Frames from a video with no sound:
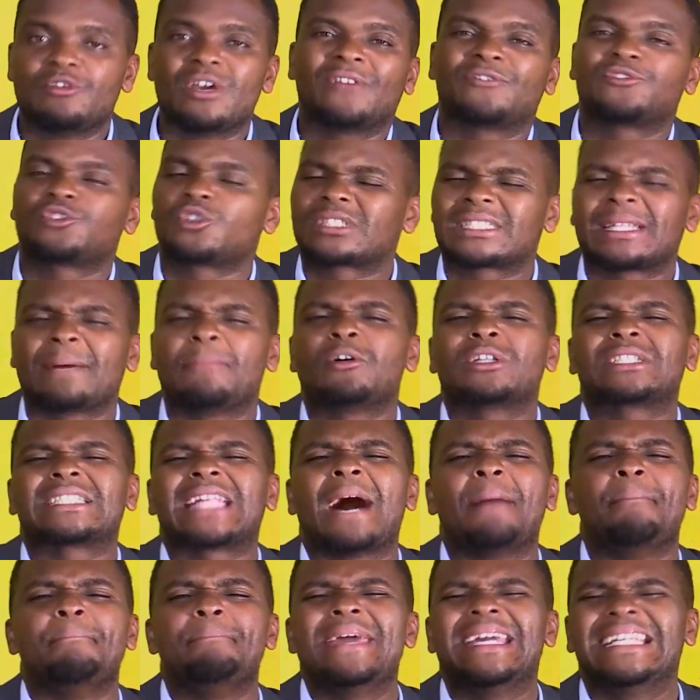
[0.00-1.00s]
We have talked about
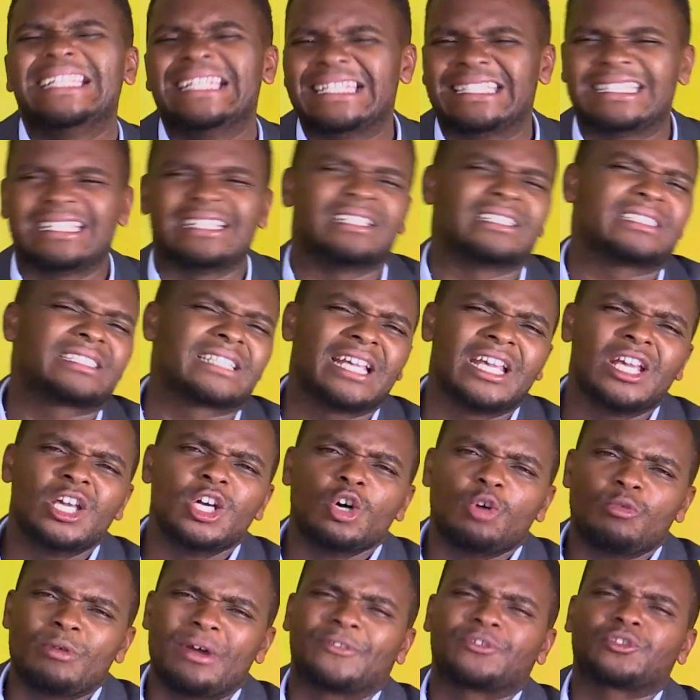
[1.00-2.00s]
amenities.
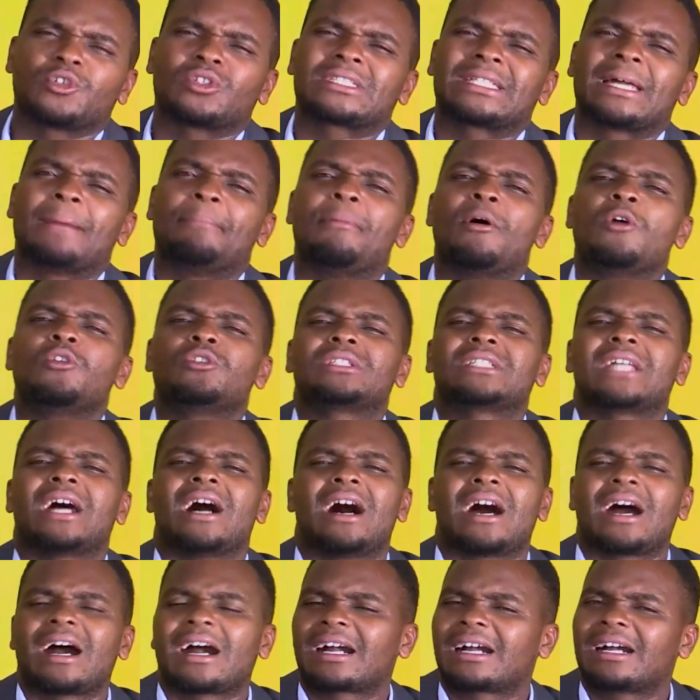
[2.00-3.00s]
We have talked about
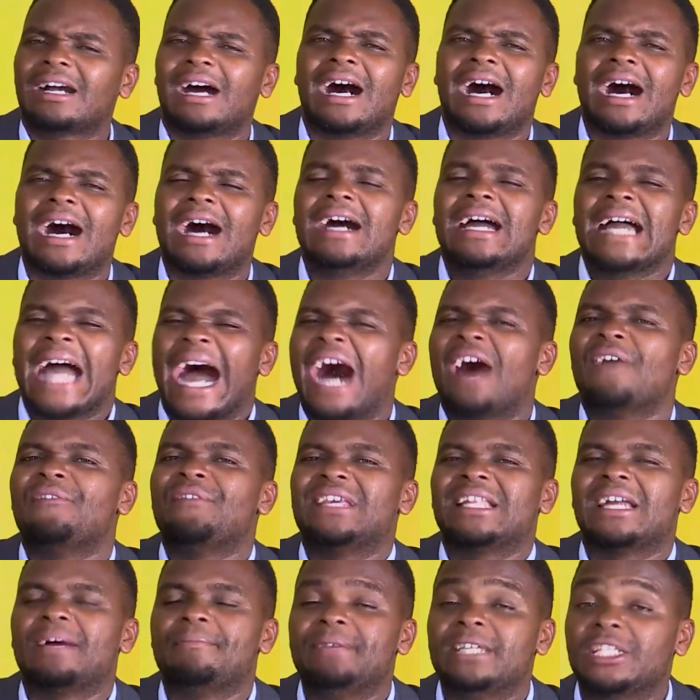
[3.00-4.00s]

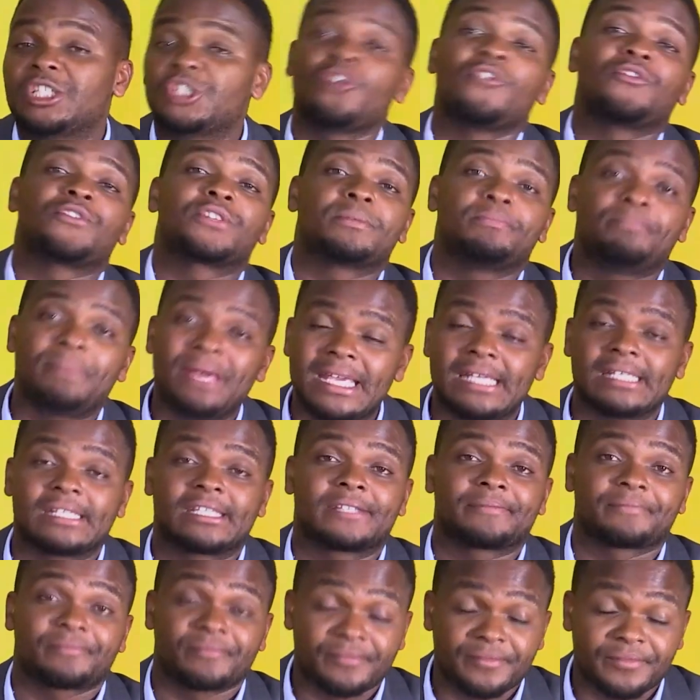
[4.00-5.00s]
availability of
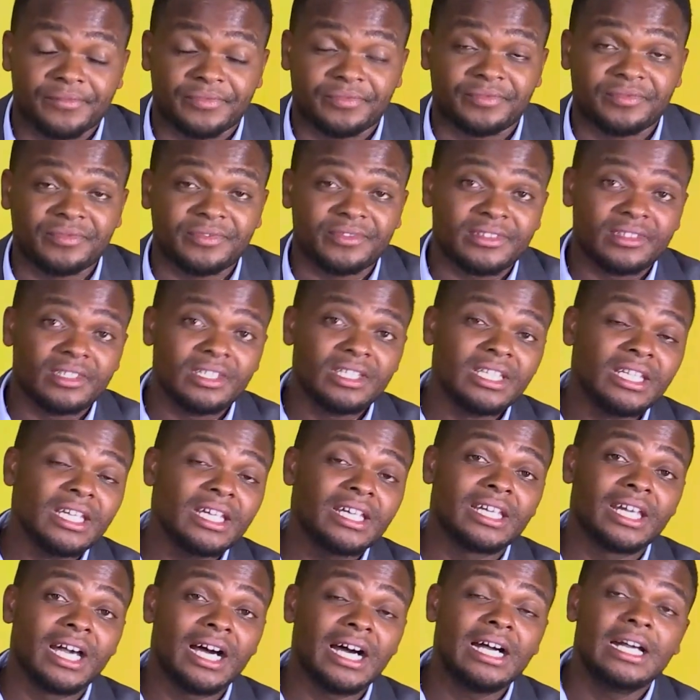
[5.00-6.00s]
space.
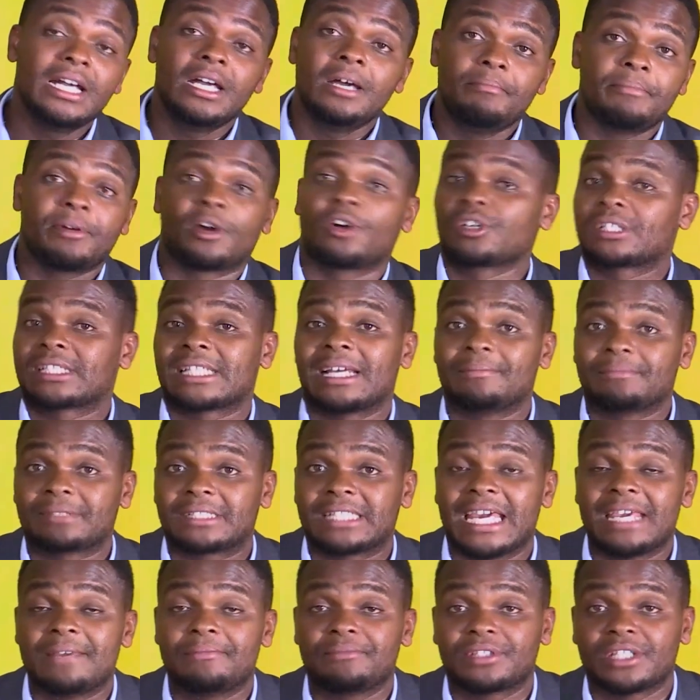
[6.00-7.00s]
Yeah, because
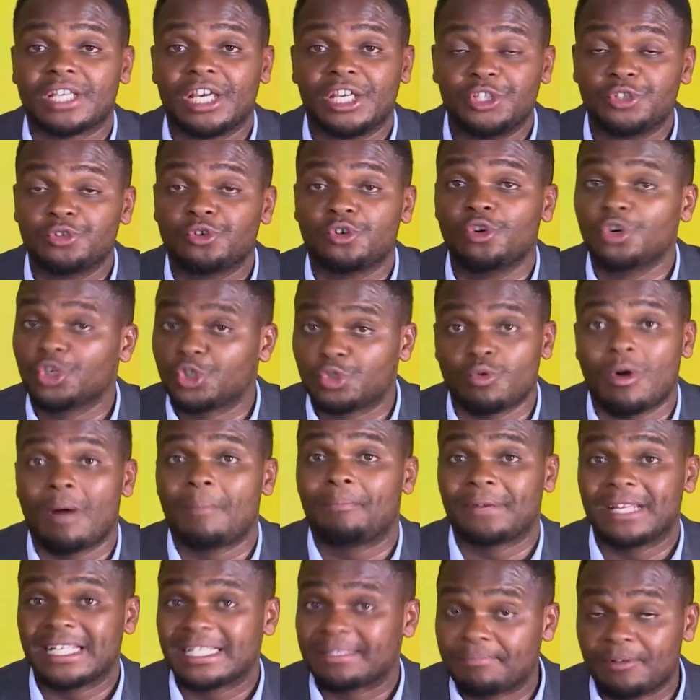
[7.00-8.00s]
sometimes you go to a
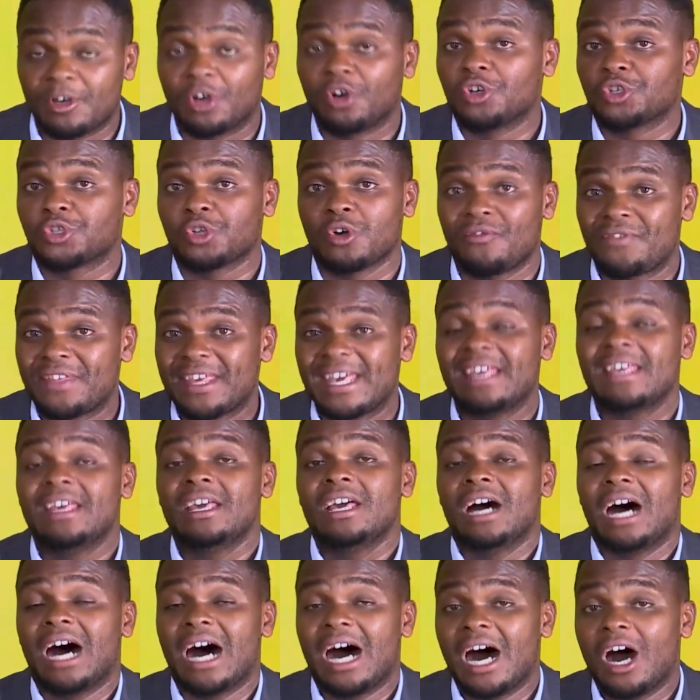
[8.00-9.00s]
place because of
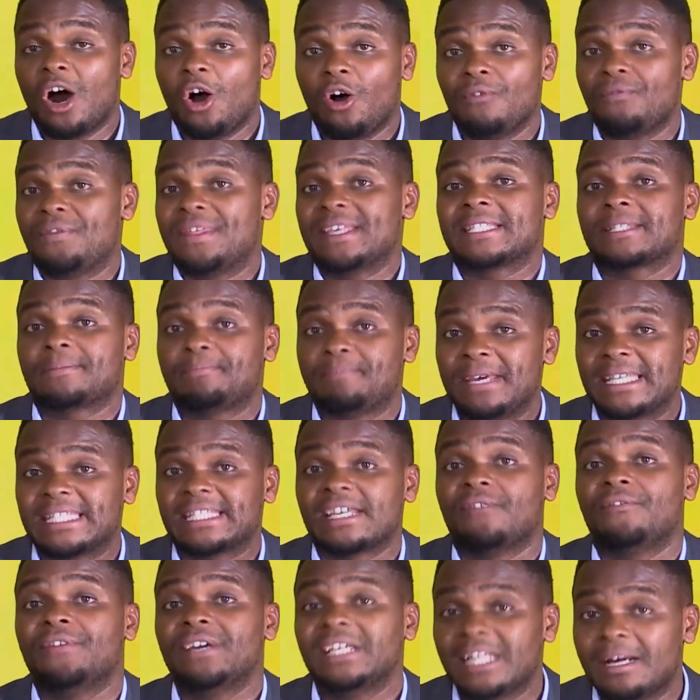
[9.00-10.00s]
the
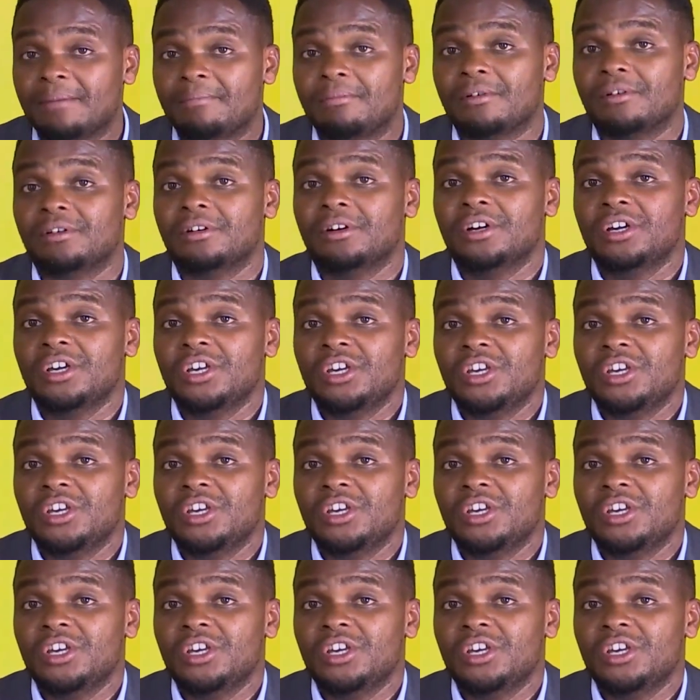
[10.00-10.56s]
space available.